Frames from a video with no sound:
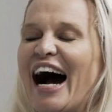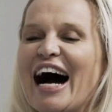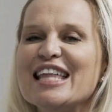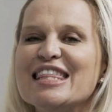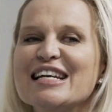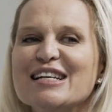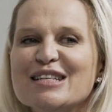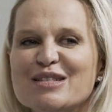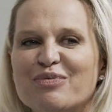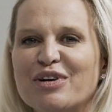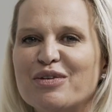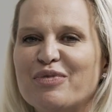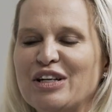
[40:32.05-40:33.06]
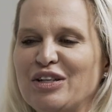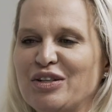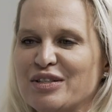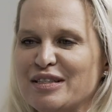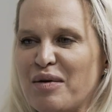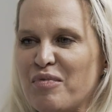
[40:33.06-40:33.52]
I think as well, when
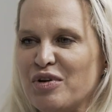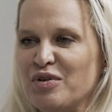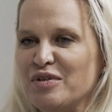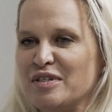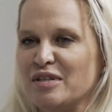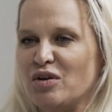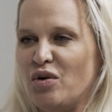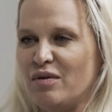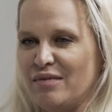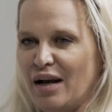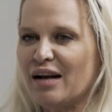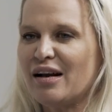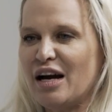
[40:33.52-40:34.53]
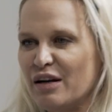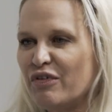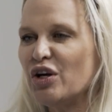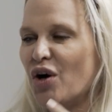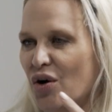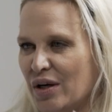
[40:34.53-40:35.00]
you're someone who's kind of
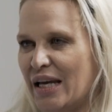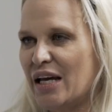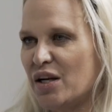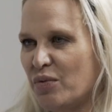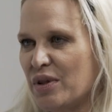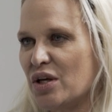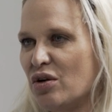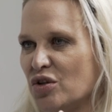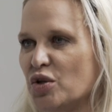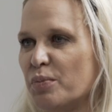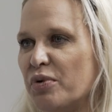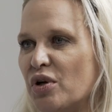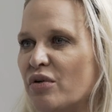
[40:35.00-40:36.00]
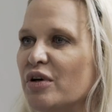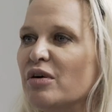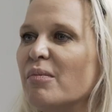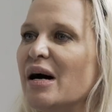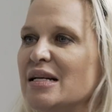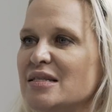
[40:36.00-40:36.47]
a go-getter with an
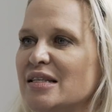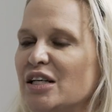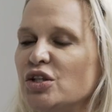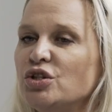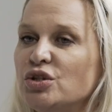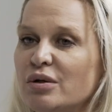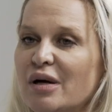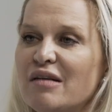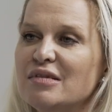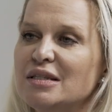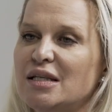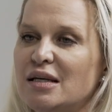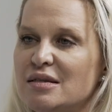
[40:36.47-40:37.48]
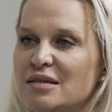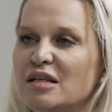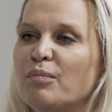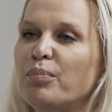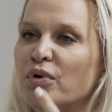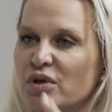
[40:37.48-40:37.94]
entrepreneurial mindset, you do have the
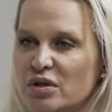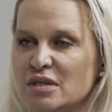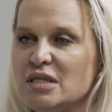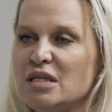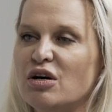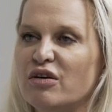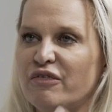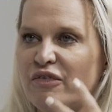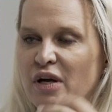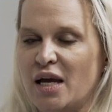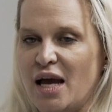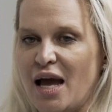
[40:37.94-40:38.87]
tendency to put yourself